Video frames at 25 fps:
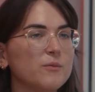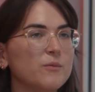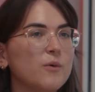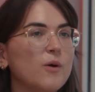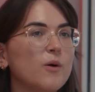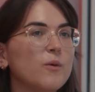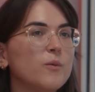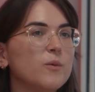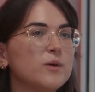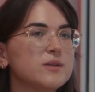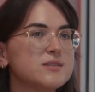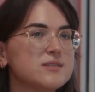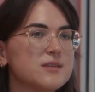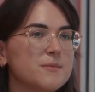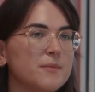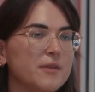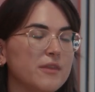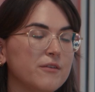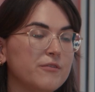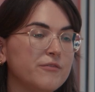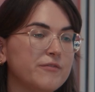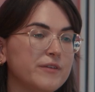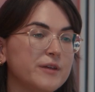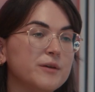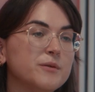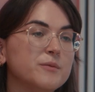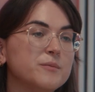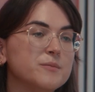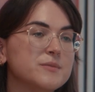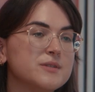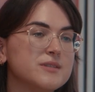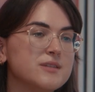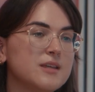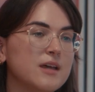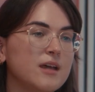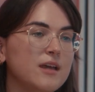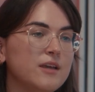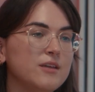what were some of the
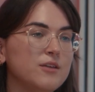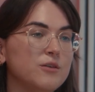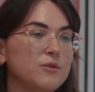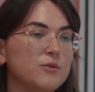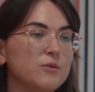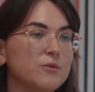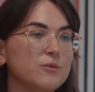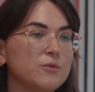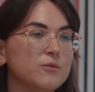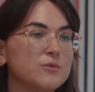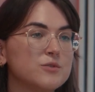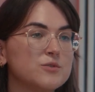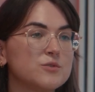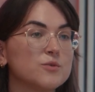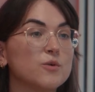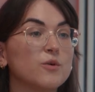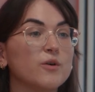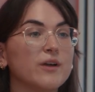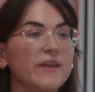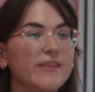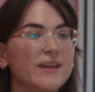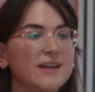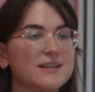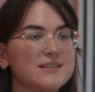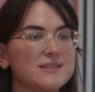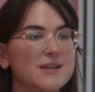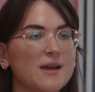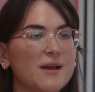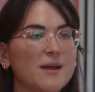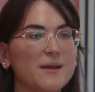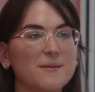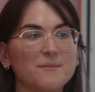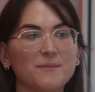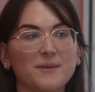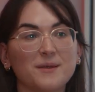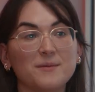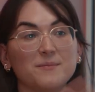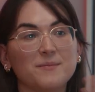films that you saw at that
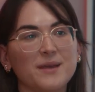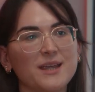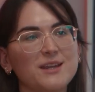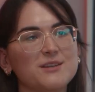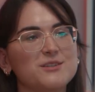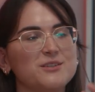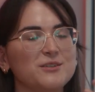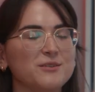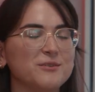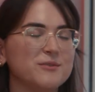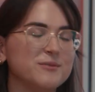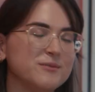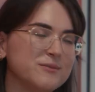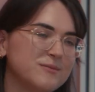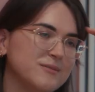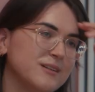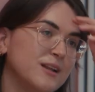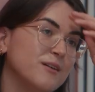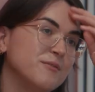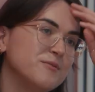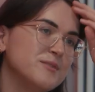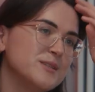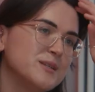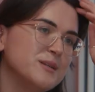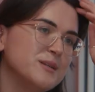time that made you love